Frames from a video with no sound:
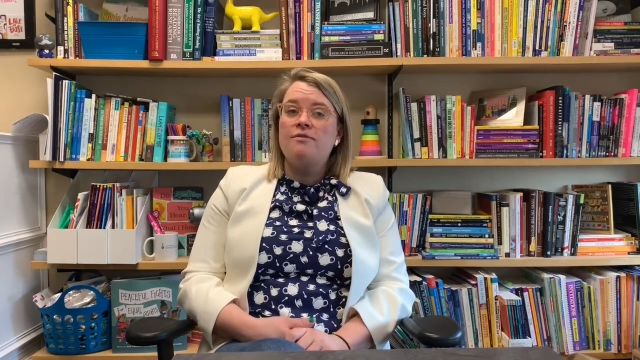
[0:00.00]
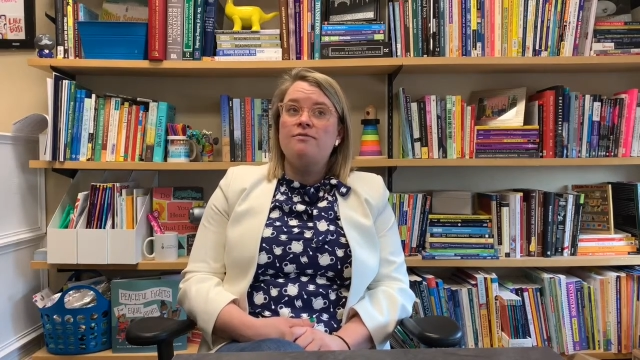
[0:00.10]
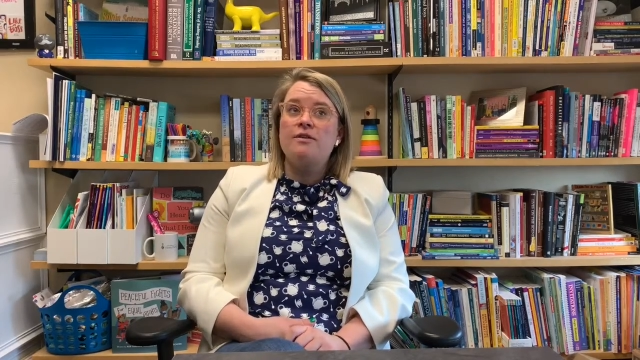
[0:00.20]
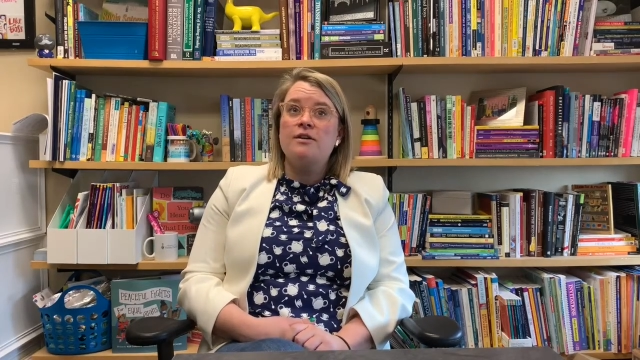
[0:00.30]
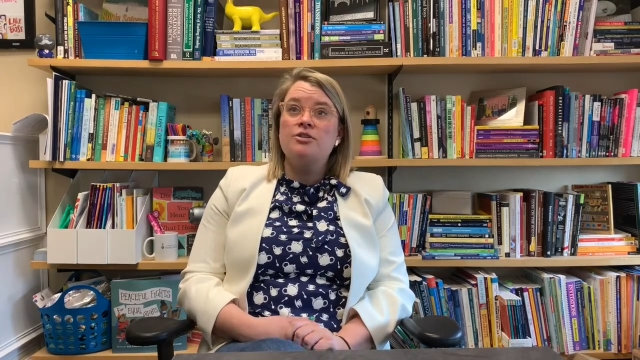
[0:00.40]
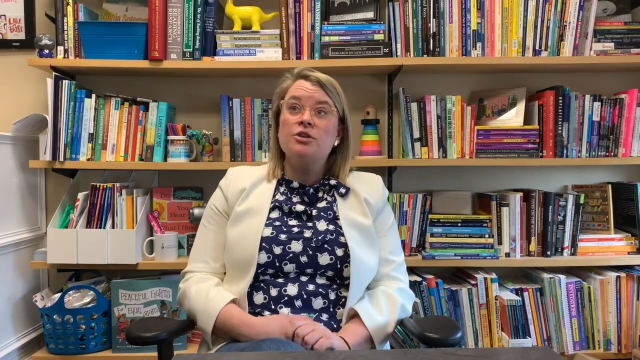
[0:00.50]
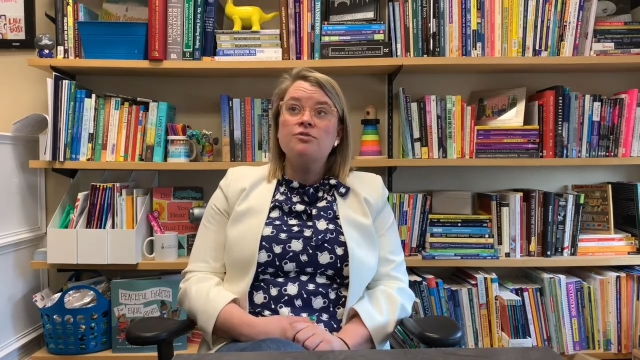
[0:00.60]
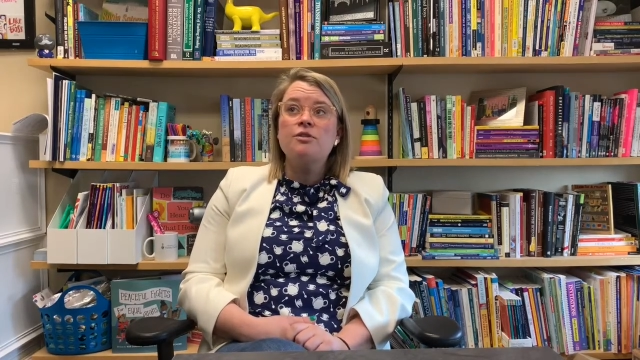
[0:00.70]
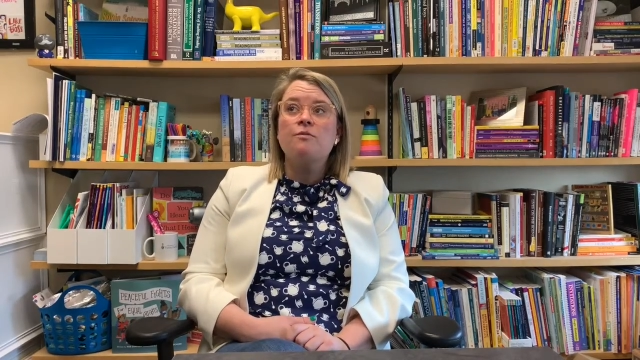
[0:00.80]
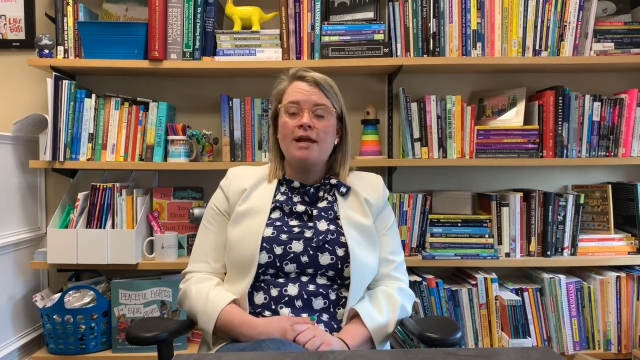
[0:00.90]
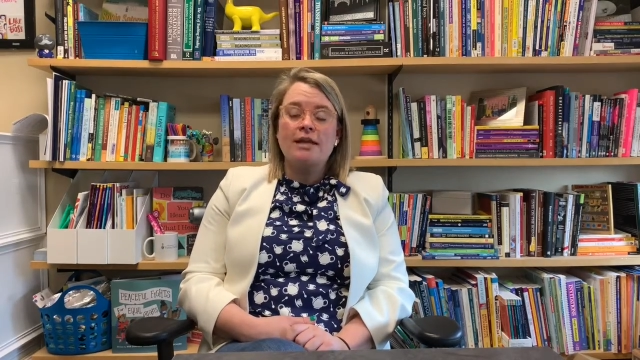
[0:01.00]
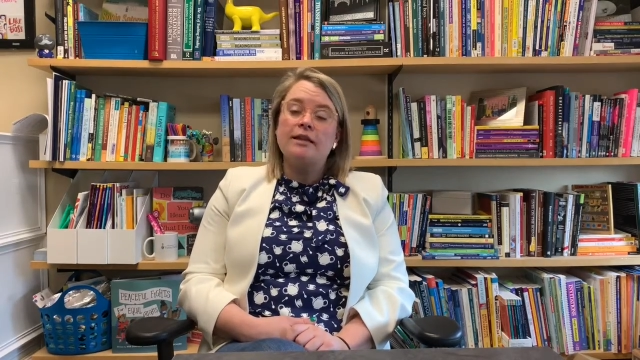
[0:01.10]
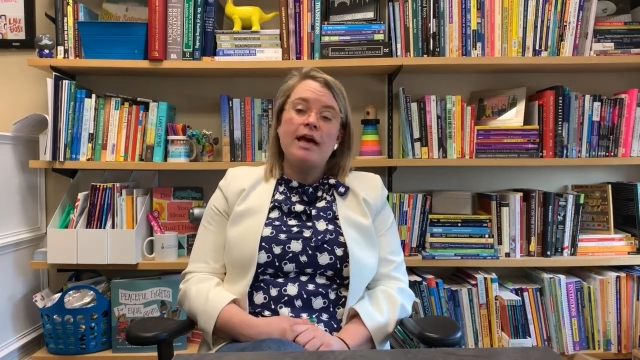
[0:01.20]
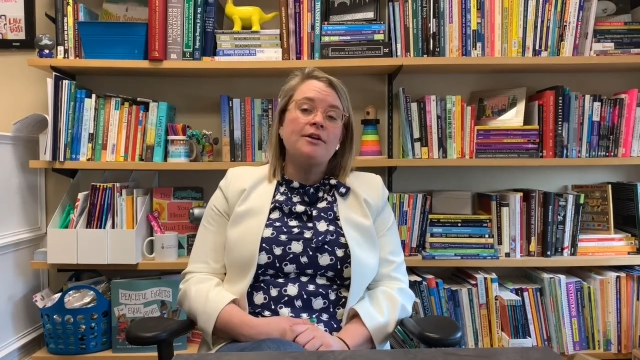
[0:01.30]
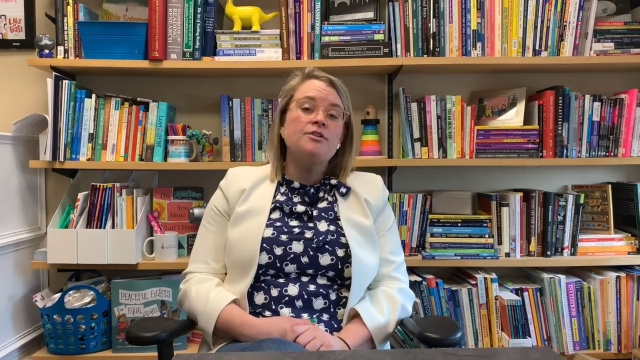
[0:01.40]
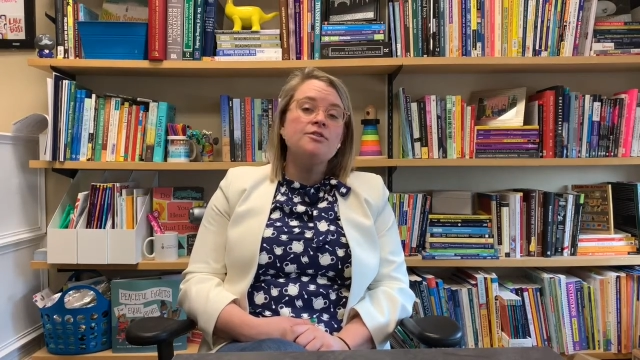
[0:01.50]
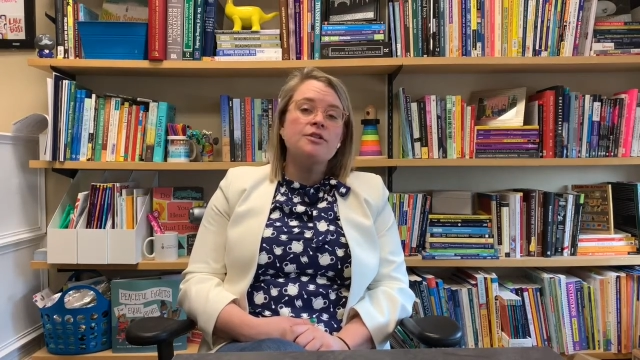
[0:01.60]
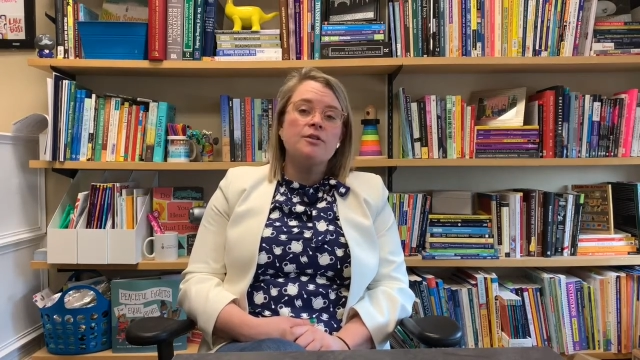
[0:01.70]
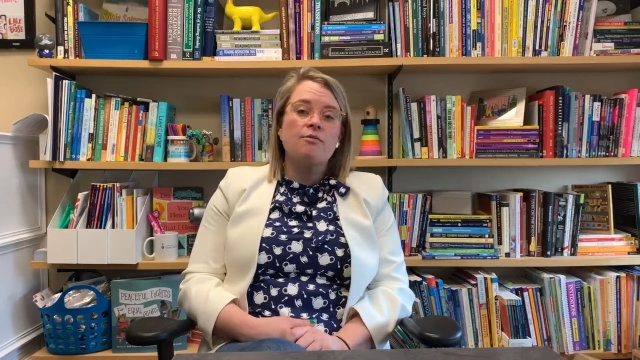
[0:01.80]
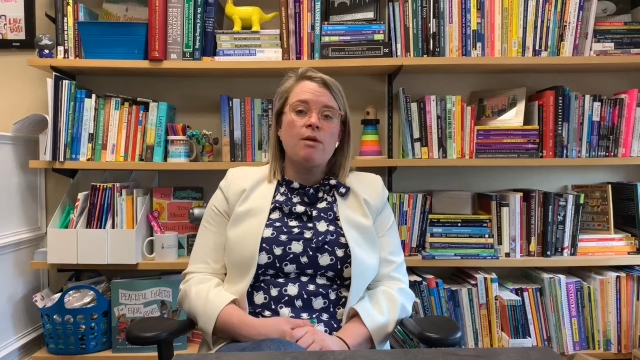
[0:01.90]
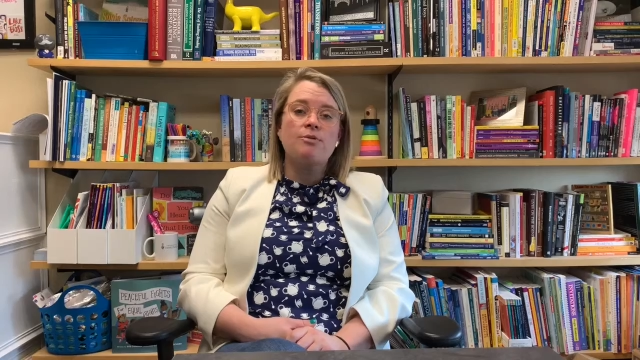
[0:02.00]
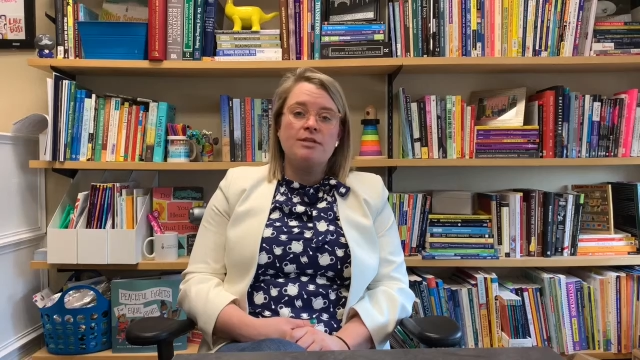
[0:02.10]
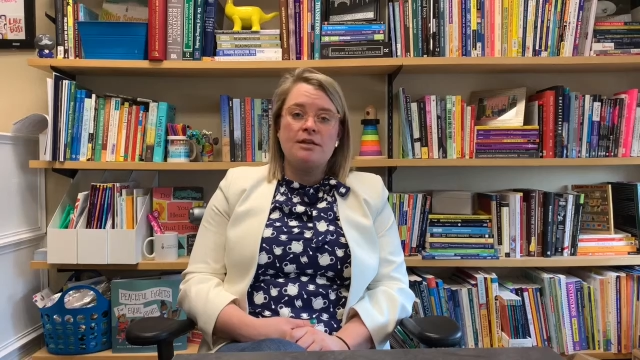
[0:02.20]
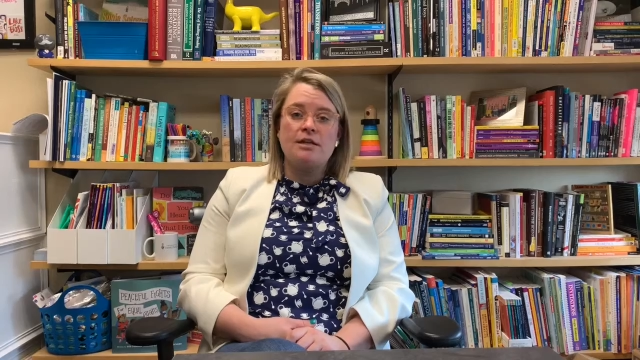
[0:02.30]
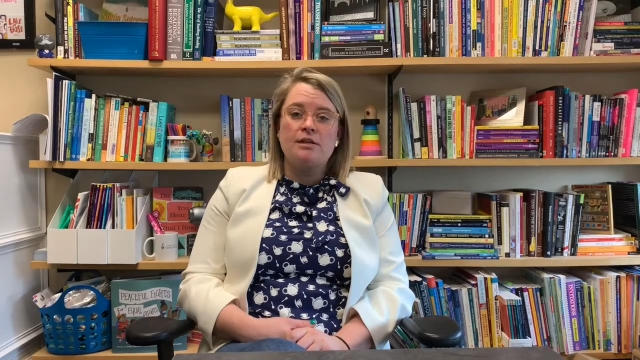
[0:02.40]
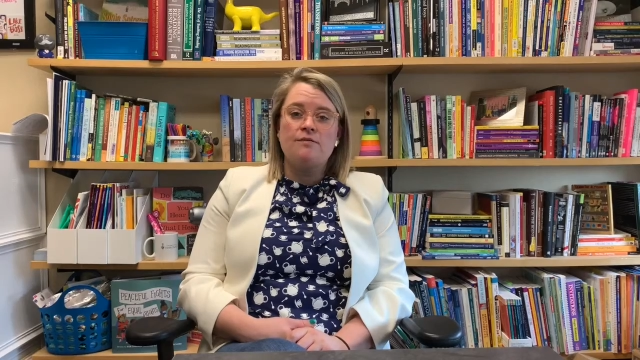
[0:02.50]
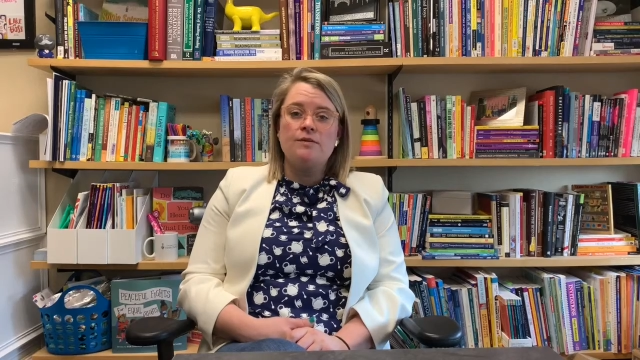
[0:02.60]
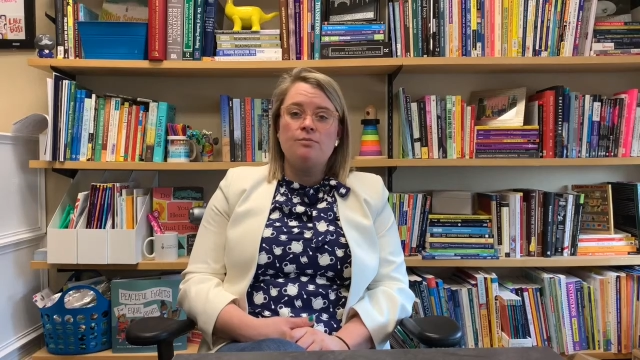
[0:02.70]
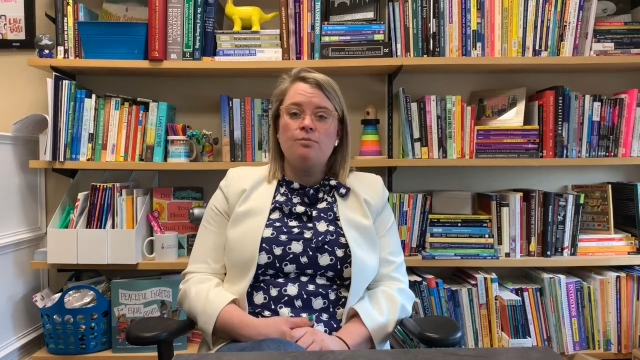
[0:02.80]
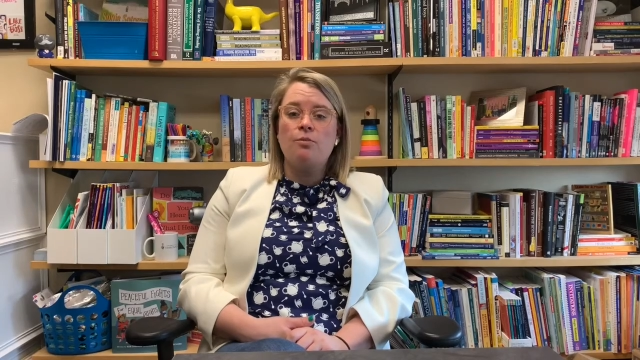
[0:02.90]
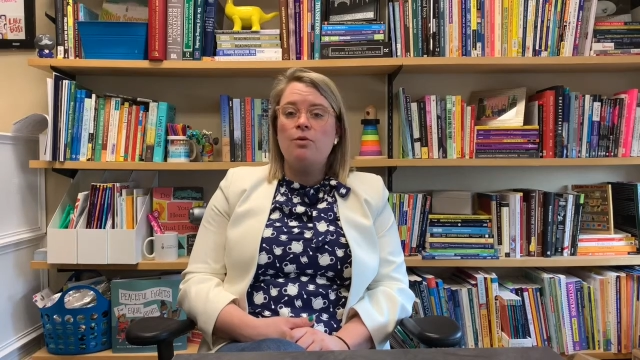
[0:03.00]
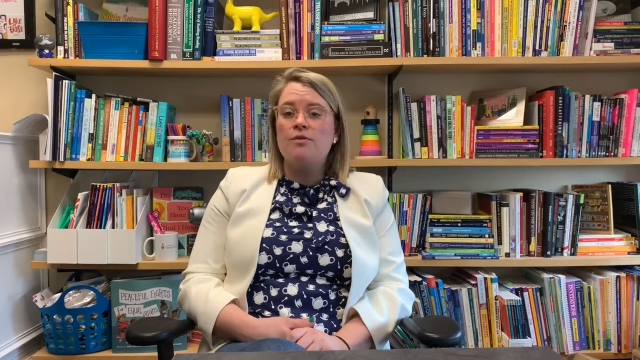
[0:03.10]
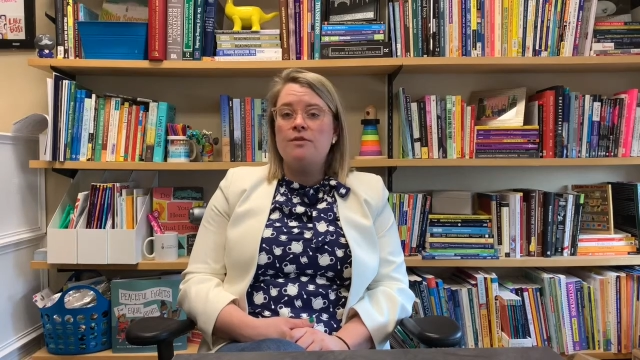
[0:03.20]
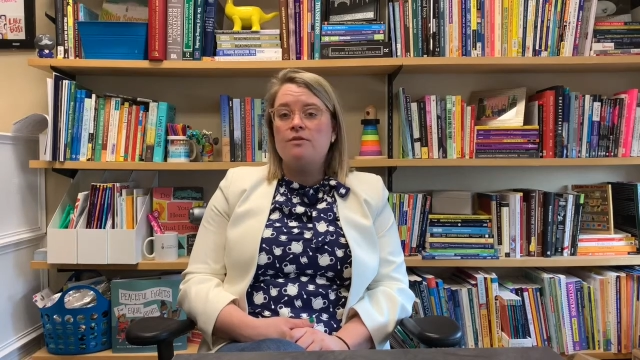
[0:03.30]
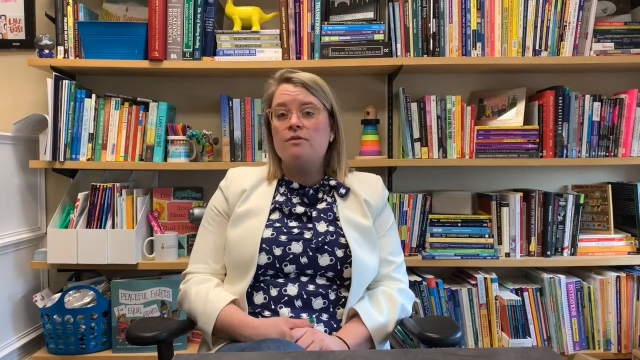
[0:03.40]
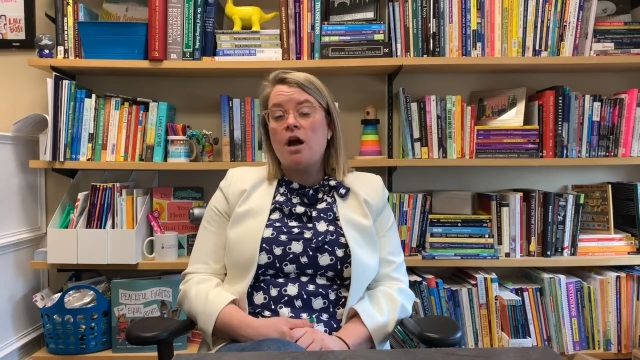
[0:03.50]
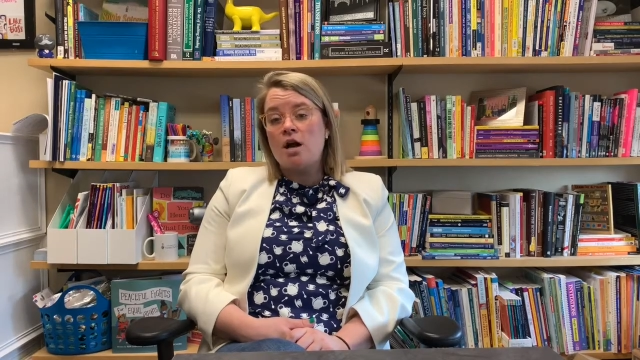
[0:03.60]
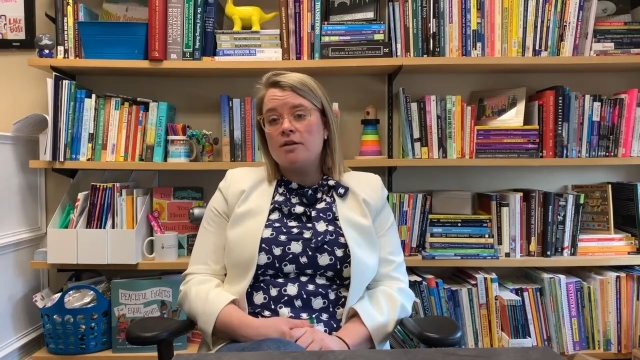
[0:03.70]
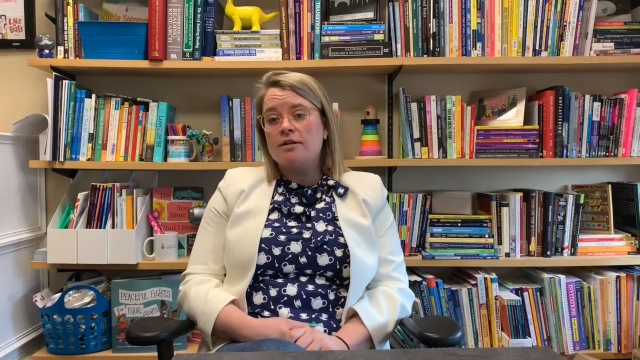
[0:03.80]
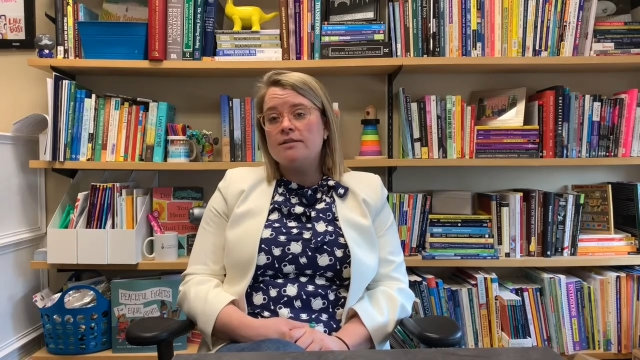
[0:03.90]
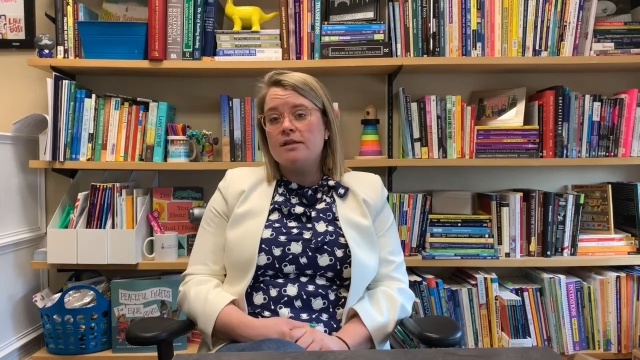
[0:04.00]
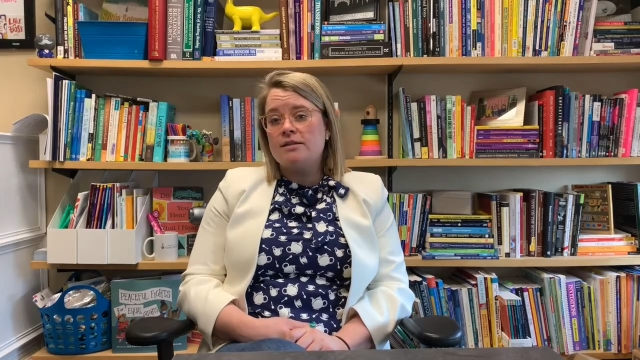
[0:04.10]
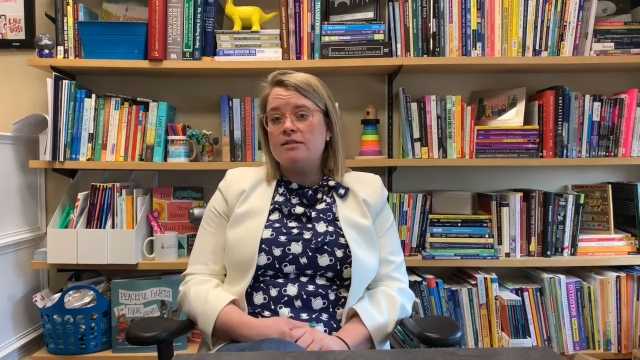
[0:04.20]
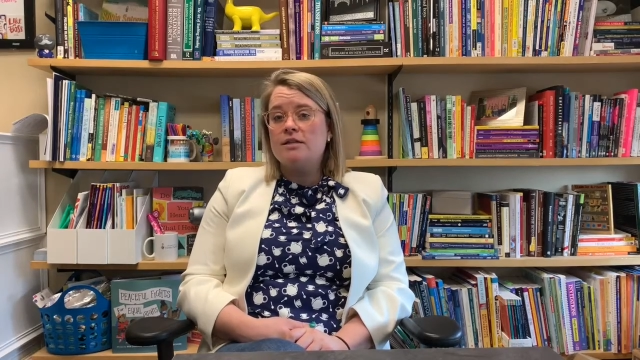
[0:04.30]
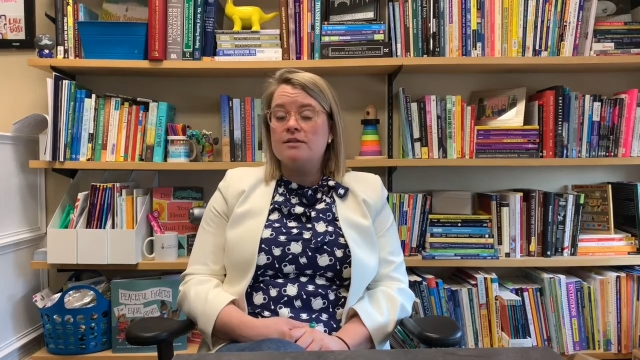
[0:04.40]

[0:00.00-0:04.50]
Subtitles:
the children writing letters to their representatives, both in Congress and